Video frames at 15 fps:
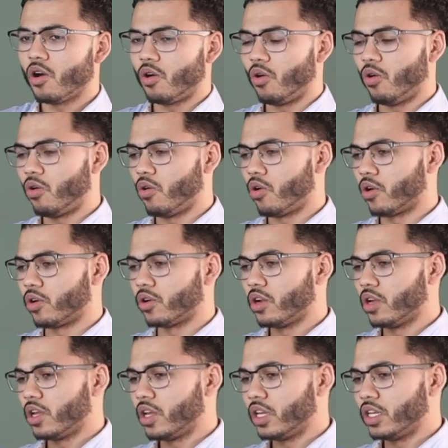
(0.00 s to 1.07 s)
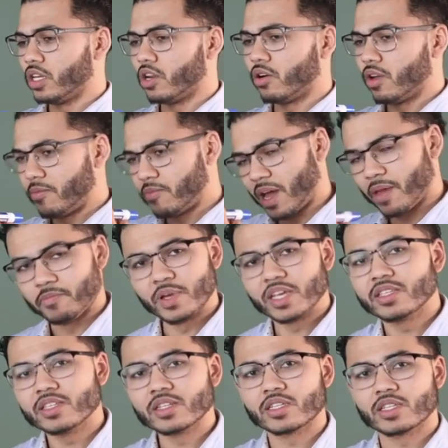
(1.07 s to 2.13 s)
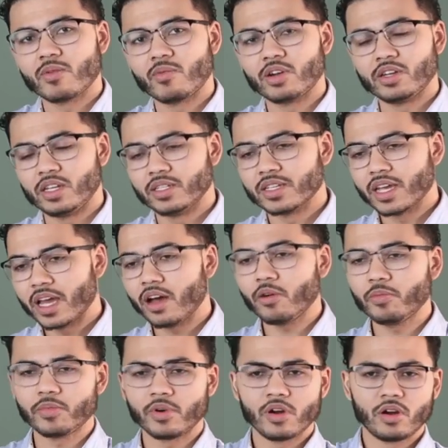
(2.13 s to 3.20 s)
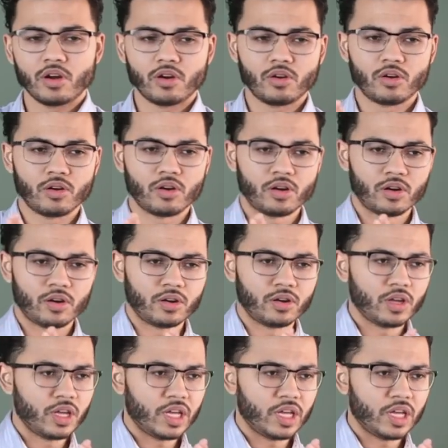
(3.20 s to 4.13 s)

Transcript: or, you know, in my business, someone needs help or